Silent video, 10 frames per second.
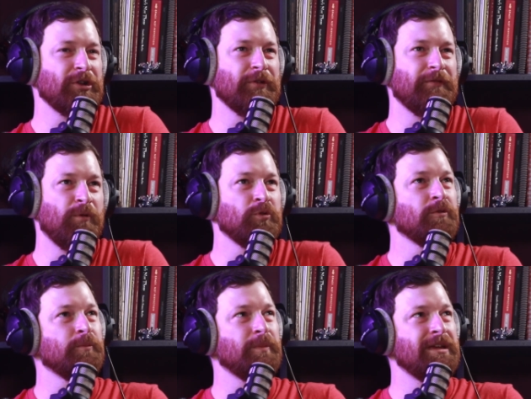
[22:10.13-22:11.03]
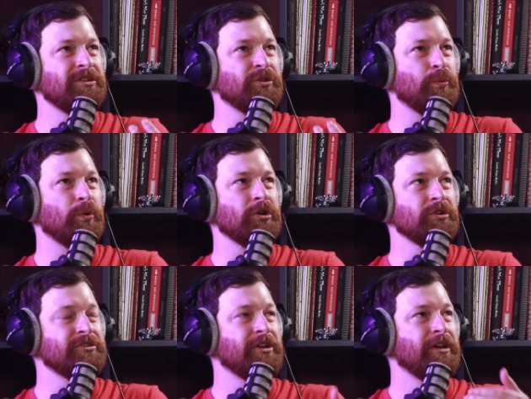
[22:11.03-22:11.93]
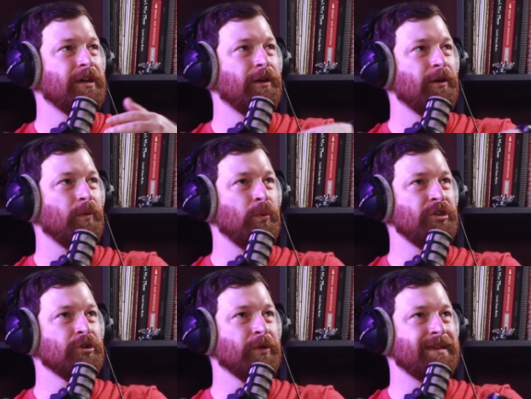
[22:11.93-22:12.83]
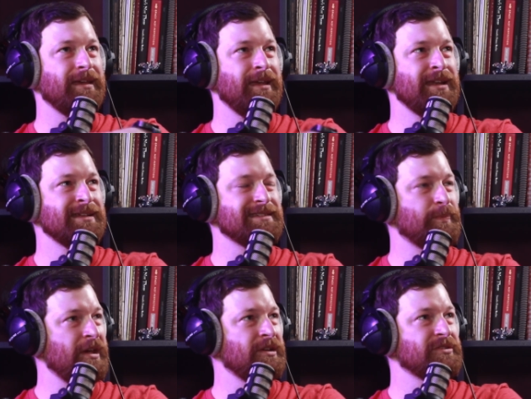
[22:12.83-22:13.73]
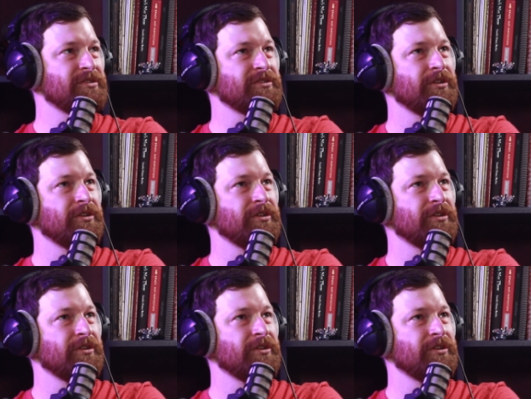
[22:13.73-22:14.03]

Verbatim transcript: form into words when you're like in a space